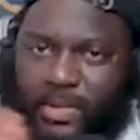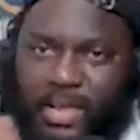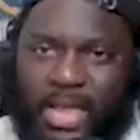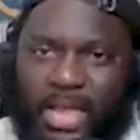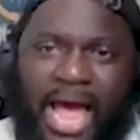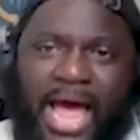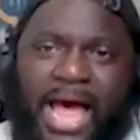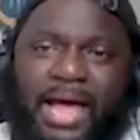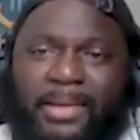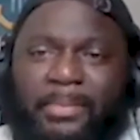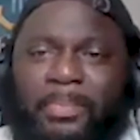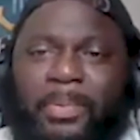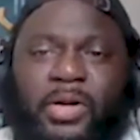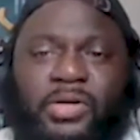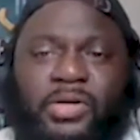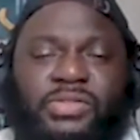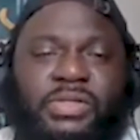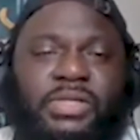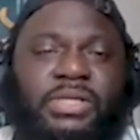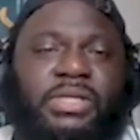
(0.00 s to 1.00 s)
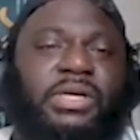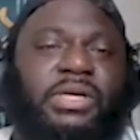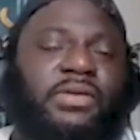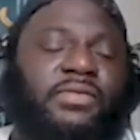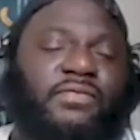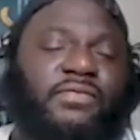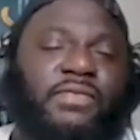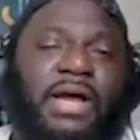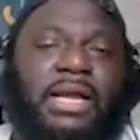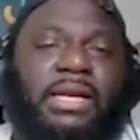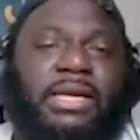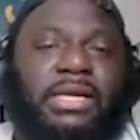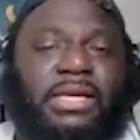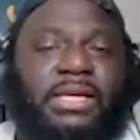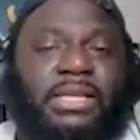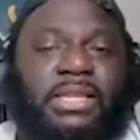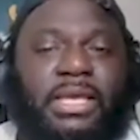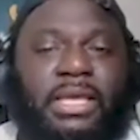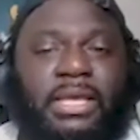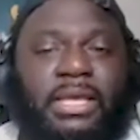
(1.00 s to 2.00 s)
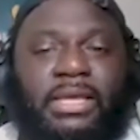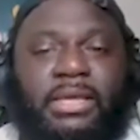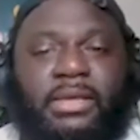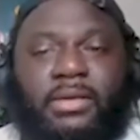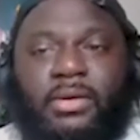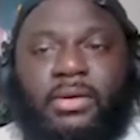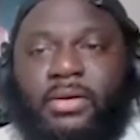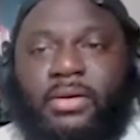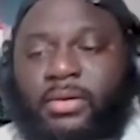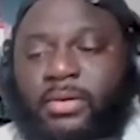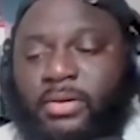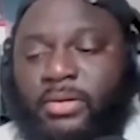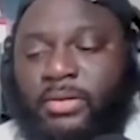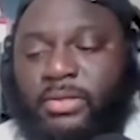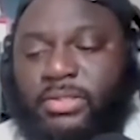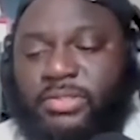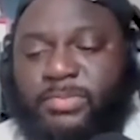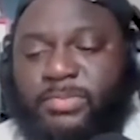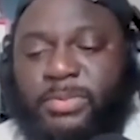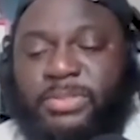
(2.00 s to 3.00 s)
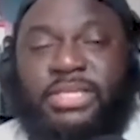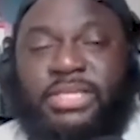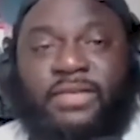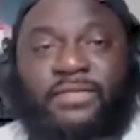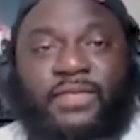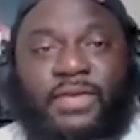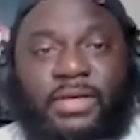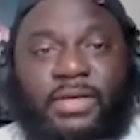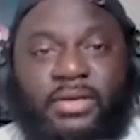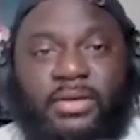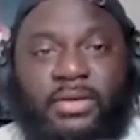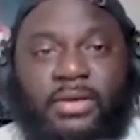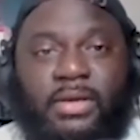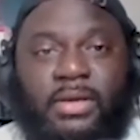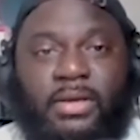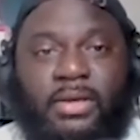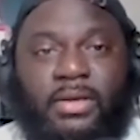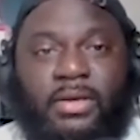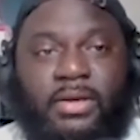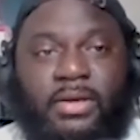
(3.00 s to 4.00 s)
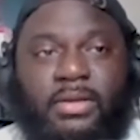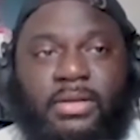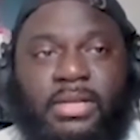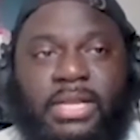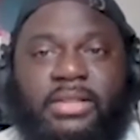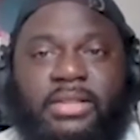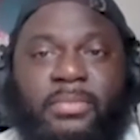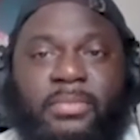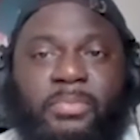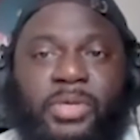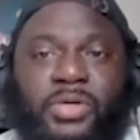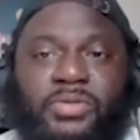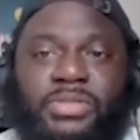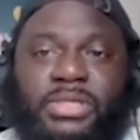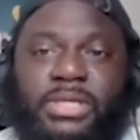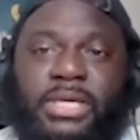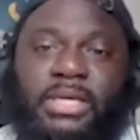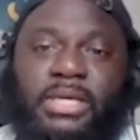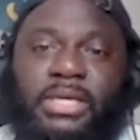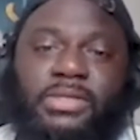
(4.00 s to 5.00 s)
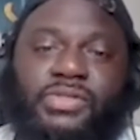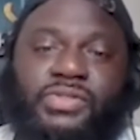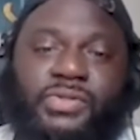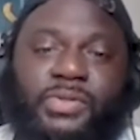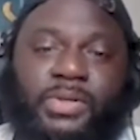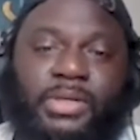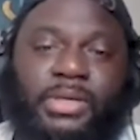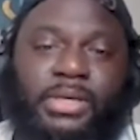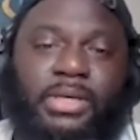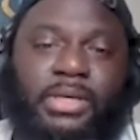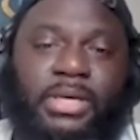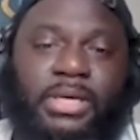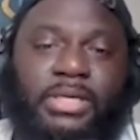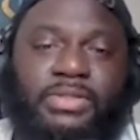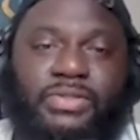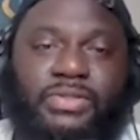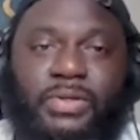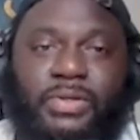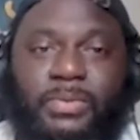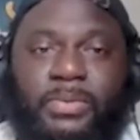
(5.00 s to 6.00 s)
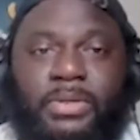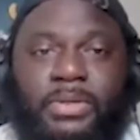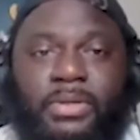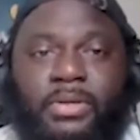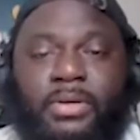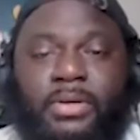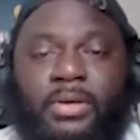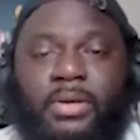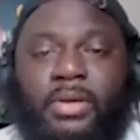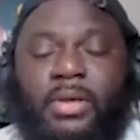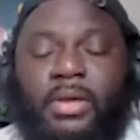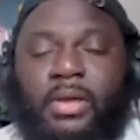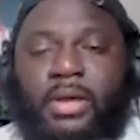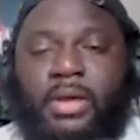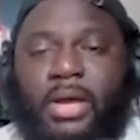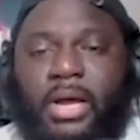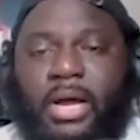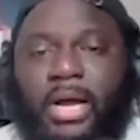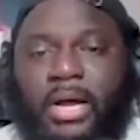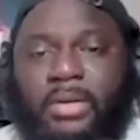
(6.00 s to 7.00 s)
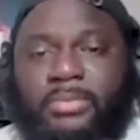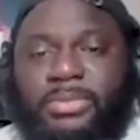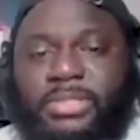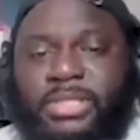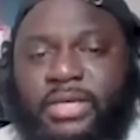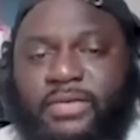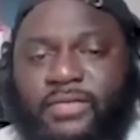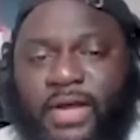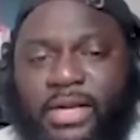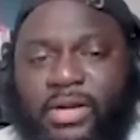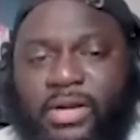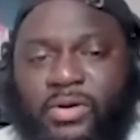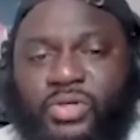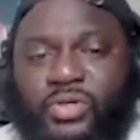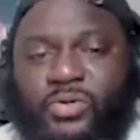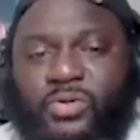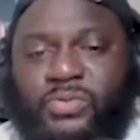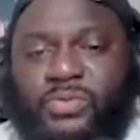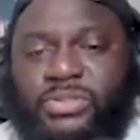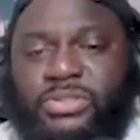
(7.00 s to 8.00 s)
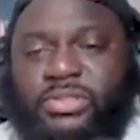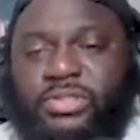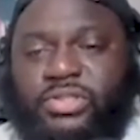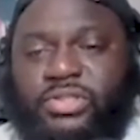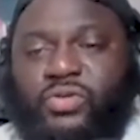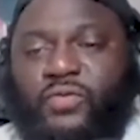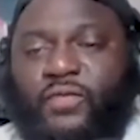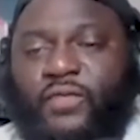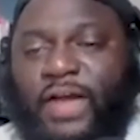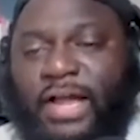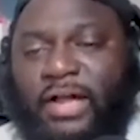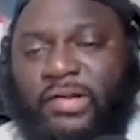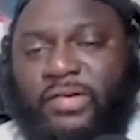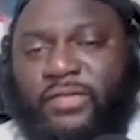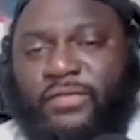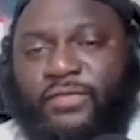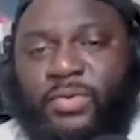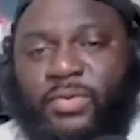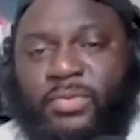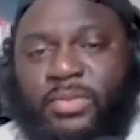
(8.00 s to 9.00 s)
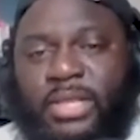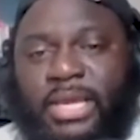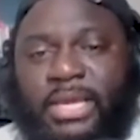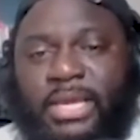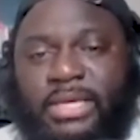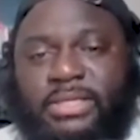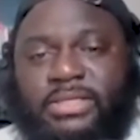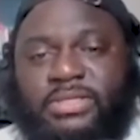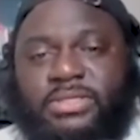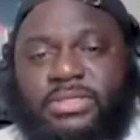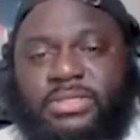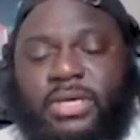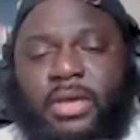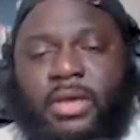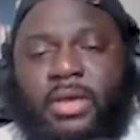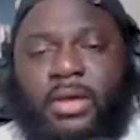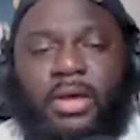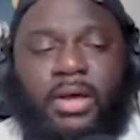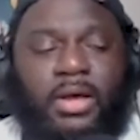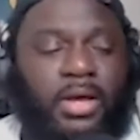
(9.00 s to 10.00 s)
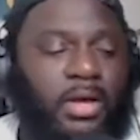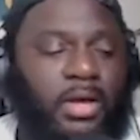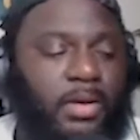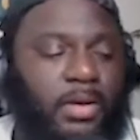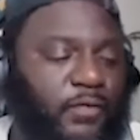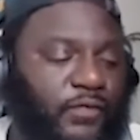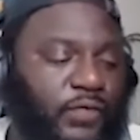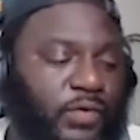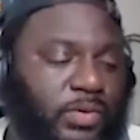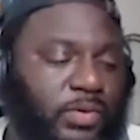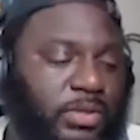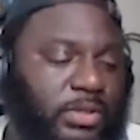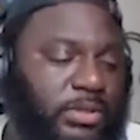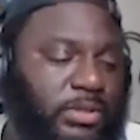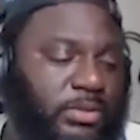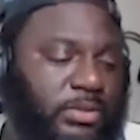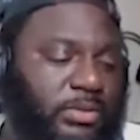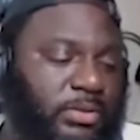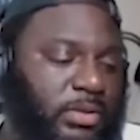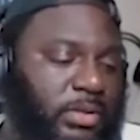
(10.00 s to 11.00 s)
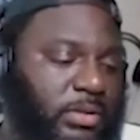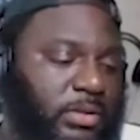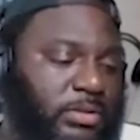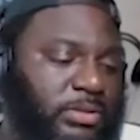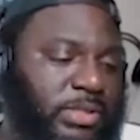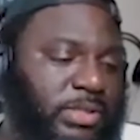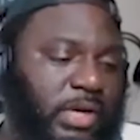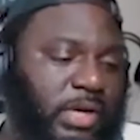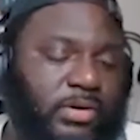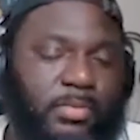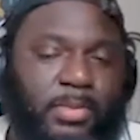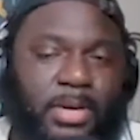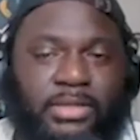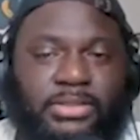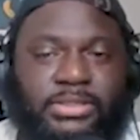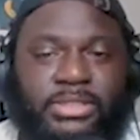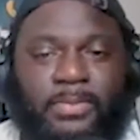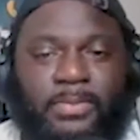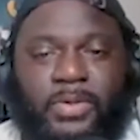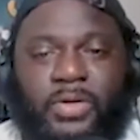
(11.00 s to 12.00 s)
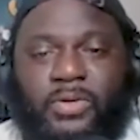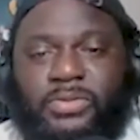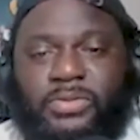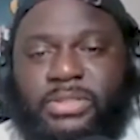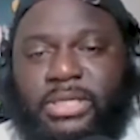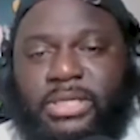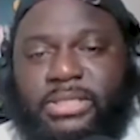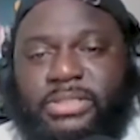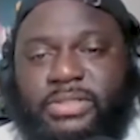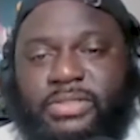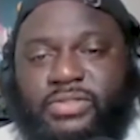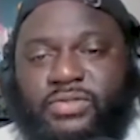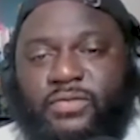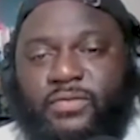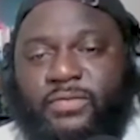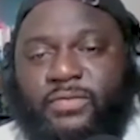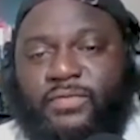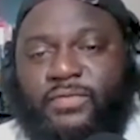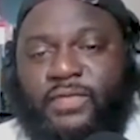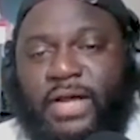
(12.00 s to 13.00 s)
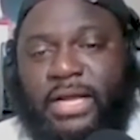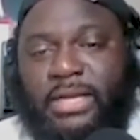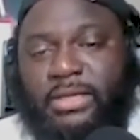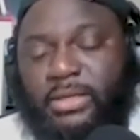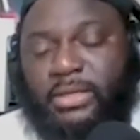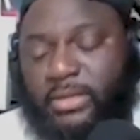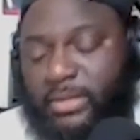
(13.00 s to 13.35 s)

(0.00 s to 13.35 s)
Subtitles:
I personally couldn't find anything specific that the music industry is doing. Steve, I know you found a few things. If you could talk about some of those things that you was finding.